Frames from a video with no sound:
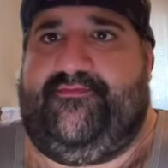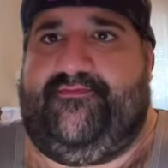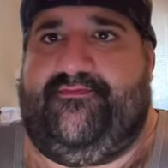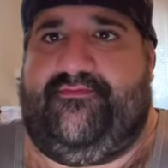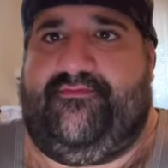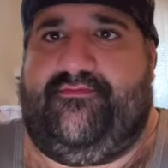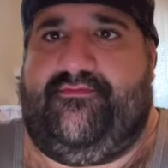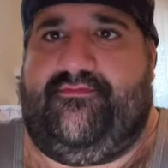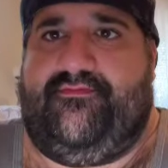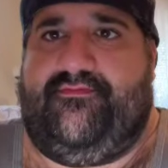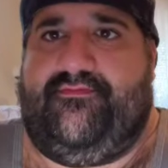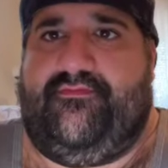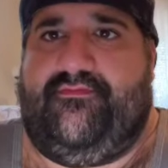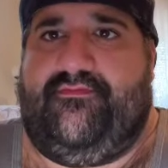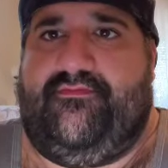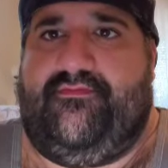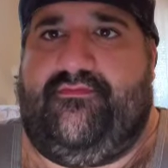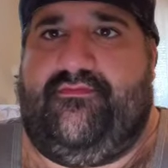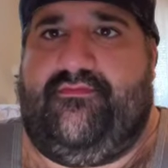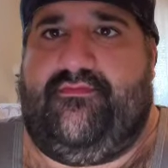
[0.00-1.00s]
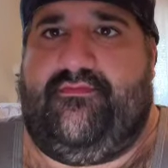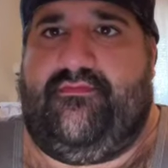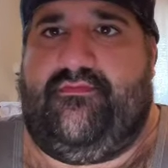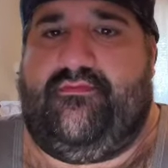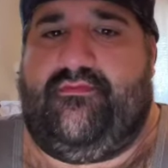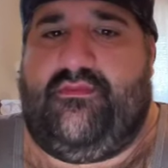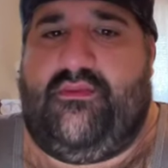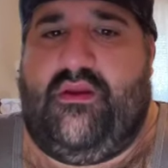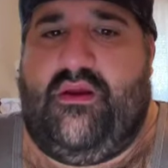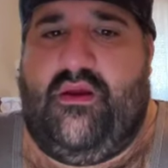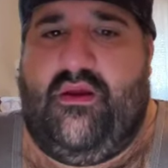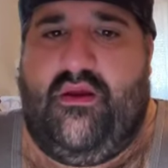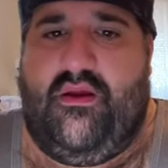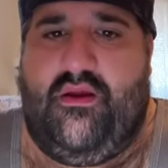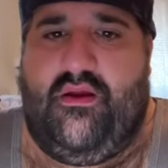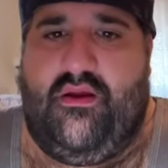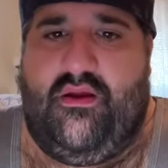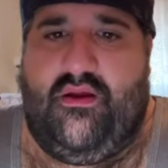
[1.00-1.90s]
No one is speaking in this clip.